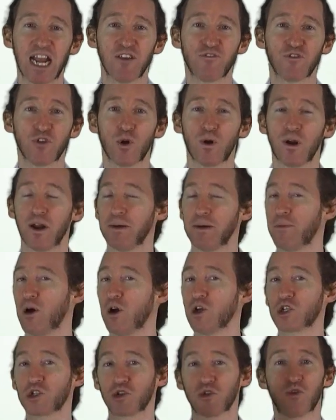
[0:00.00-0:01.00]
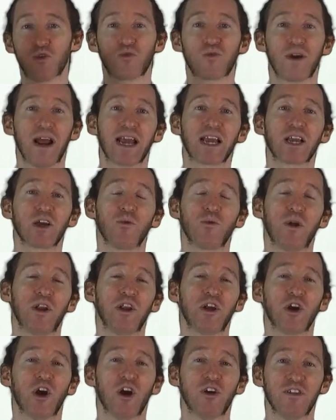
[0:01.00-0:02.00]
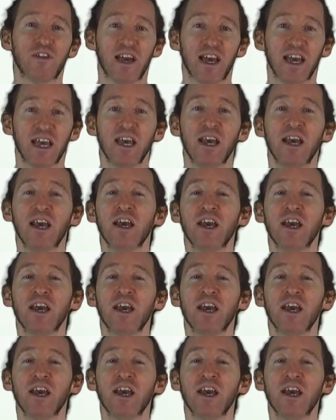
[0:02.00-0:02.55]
if you're an emotional wreck when you go there,